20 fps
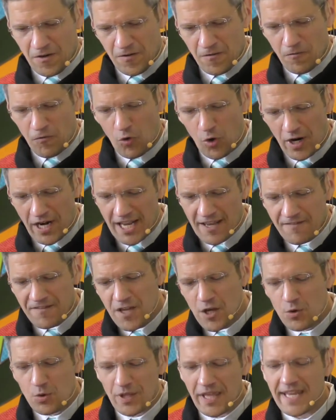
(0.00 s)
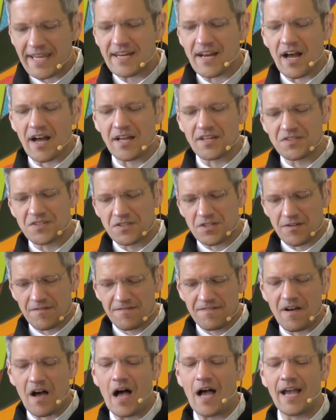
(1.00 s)
For if you lead us to
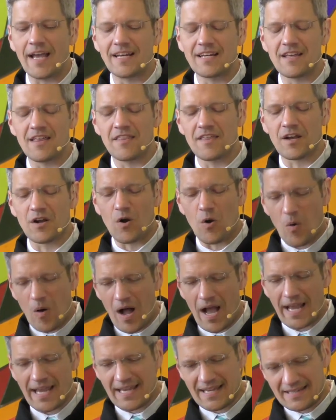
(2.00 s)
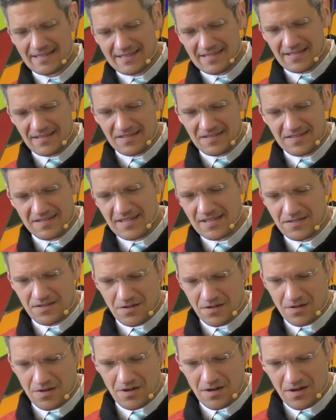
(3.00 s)
find the quiet
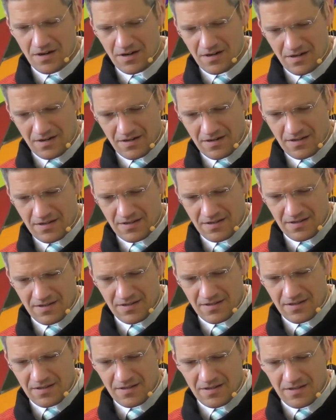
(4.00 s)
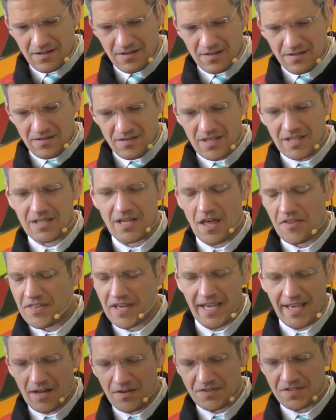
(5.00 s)
center, then
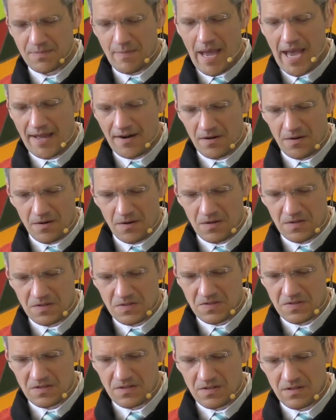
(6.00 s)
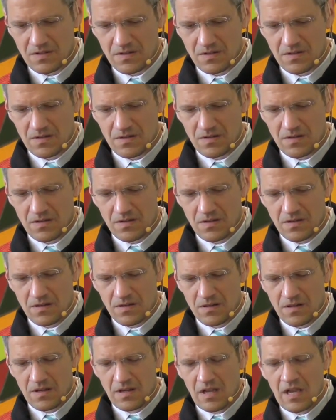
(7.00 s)
nothing else matters.
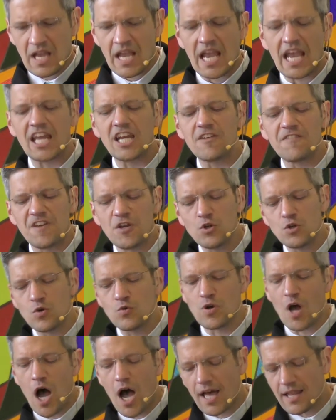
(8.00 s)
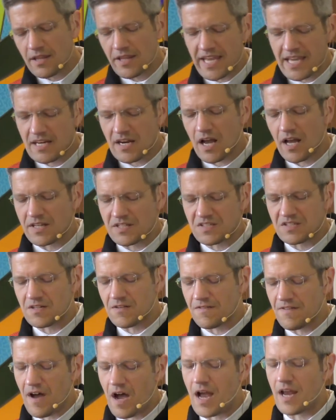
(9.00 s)
And if you do not lead us to
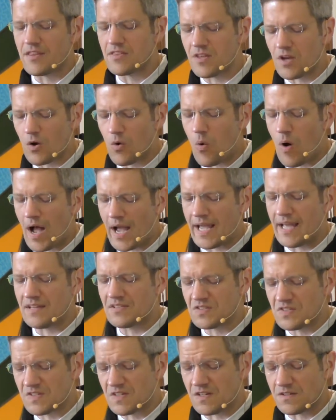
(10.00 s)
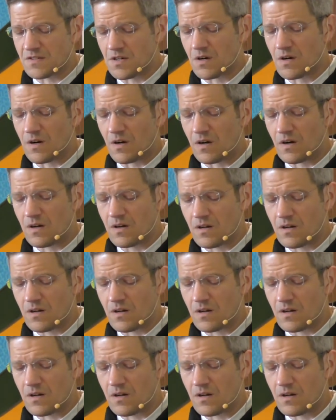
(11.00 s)
find the quiet center,